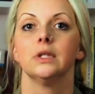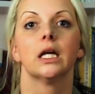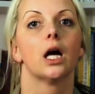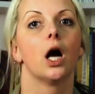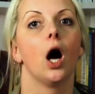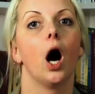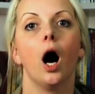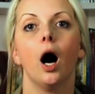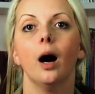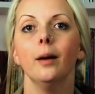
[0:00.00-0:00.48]

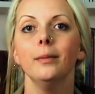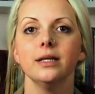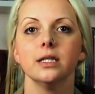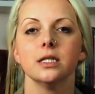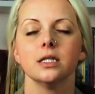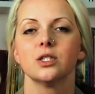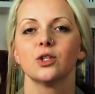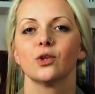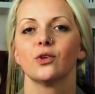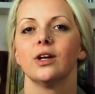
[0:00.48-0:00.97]

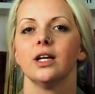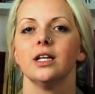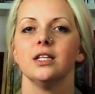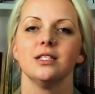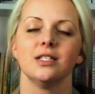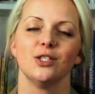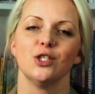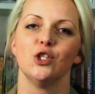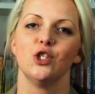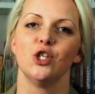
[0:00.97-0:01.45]
comments or any
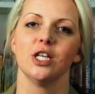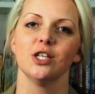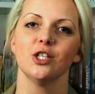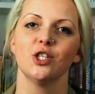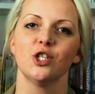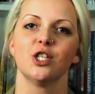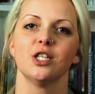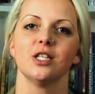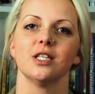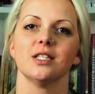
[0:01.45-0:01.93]

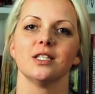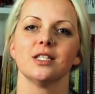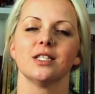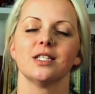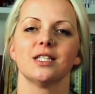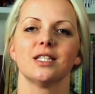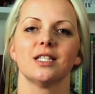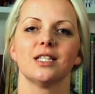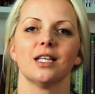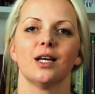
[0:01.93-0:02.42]

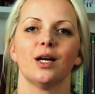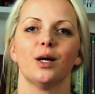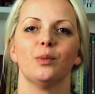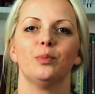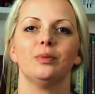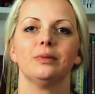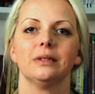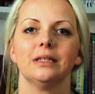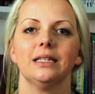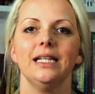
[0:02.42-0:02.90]
suggestions,
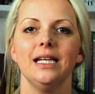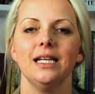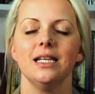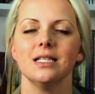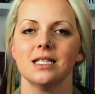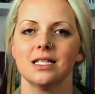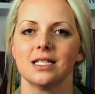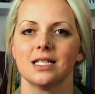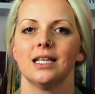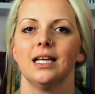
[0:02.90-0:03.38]

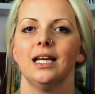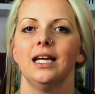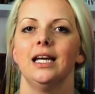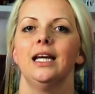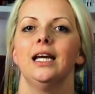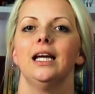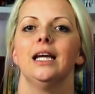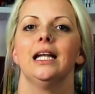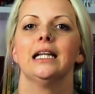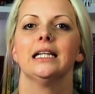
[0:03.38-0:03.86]
please
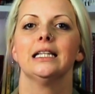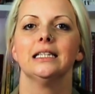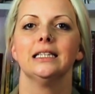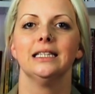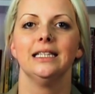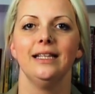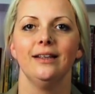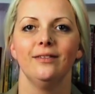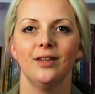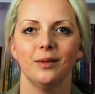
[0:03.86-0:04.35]

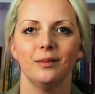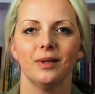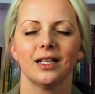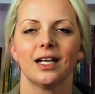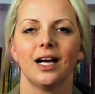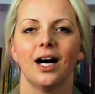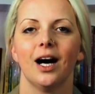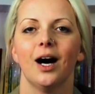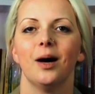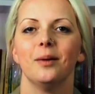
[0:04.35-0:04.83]
leave them
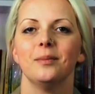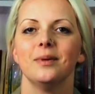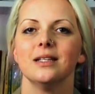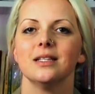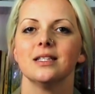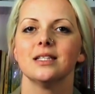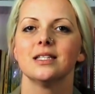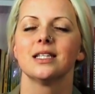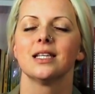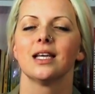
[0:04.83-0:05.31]
in
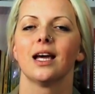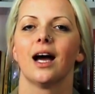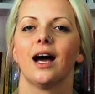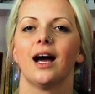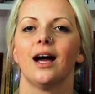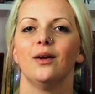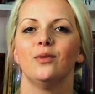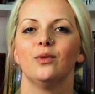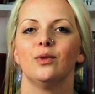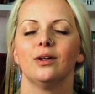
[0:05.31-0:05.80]
comments.
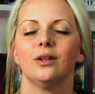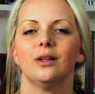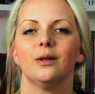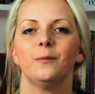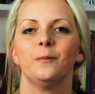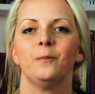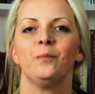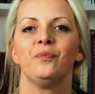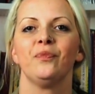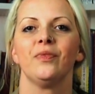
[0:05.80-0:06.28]
I
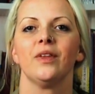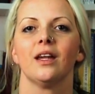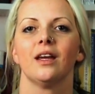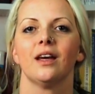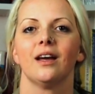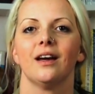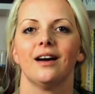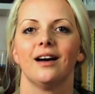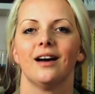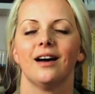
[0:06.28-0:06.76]
will
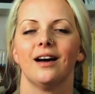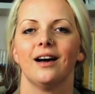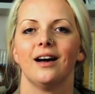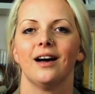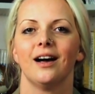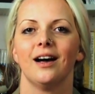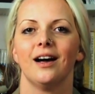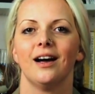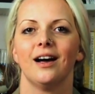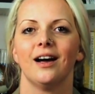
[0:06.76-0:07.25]

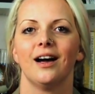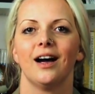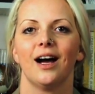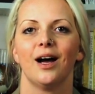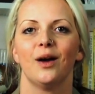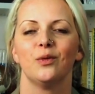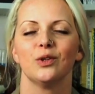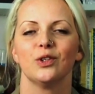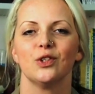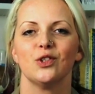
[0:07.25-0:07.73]

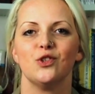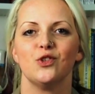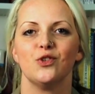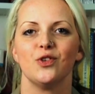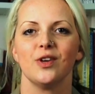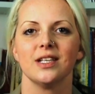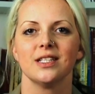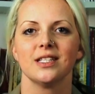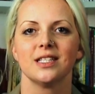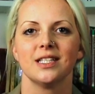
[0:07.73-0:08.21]

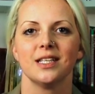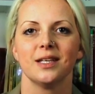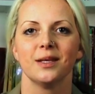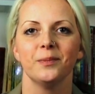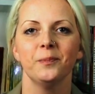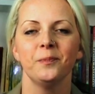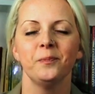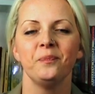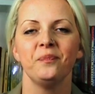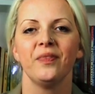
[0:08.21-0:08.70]
address
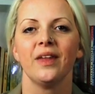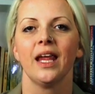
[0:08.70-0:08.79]
them,